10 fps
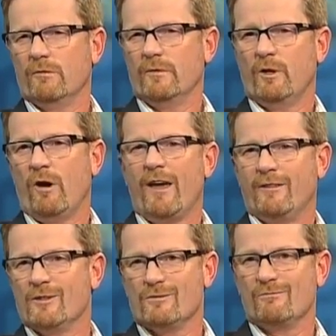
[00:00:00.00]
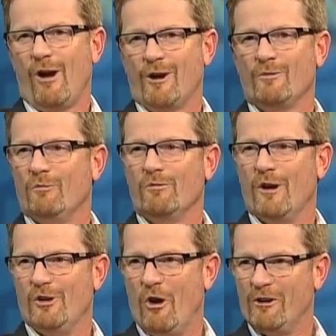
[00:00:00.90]
you know, I had this argument with
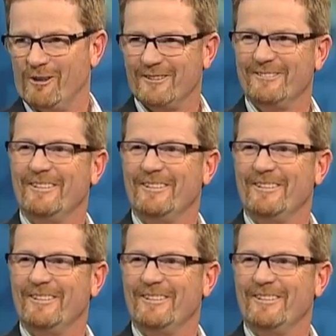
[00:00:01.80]
my daughter